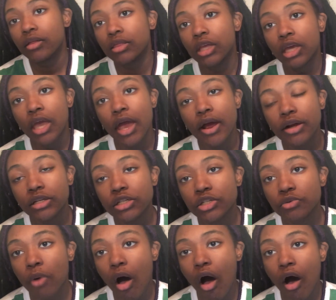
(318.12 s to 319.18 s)
The
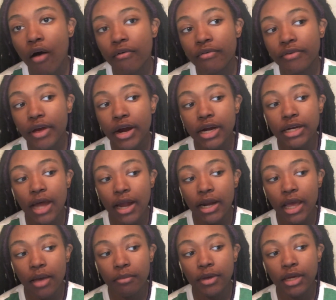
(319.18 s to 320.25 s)
characters were all very
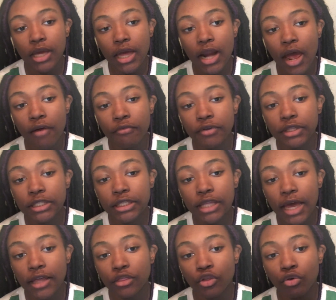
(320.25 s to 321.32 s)
dynamic, and I really
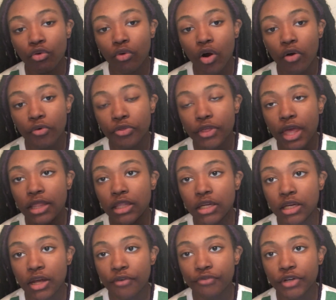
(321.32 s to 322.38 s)
liked the growth and the
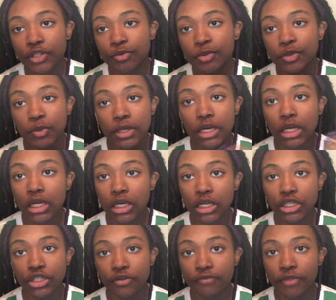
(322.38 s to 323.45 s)
difference between
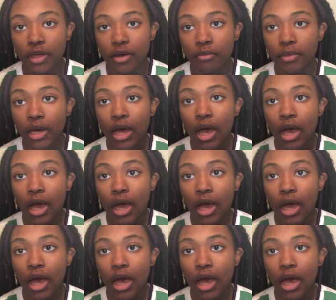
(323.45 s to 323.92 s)
each of them,